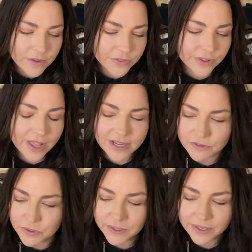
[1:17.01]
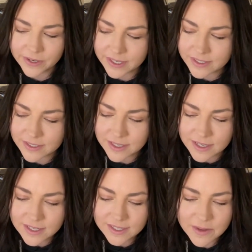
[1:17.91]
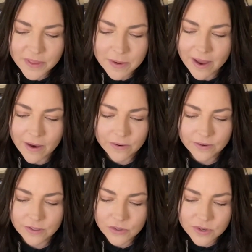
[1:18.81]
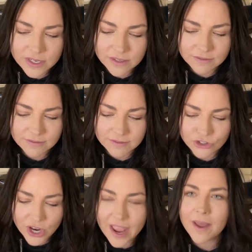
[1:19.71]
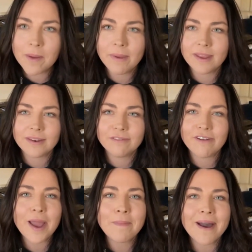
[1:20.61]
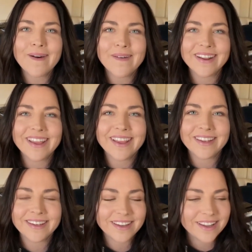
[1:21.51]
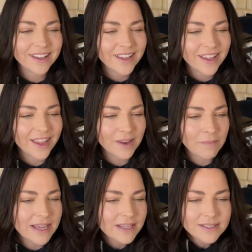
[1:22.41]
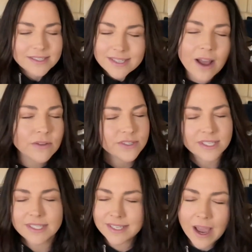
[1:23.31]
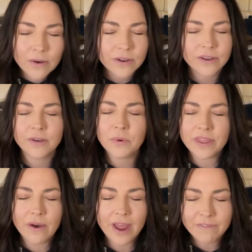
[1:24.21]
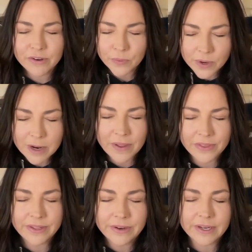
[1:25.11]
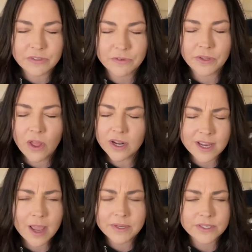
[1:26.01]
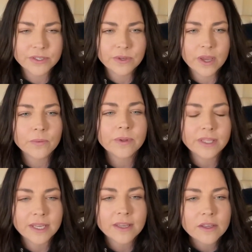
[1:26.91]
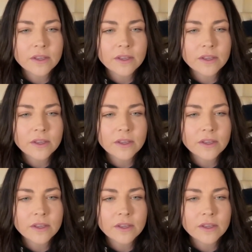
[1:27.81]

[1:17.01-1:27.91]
the last few lyrics. Something about you can jam and vibe out and make sounds that sound good without having to worry about the lyrics for a long time until you get really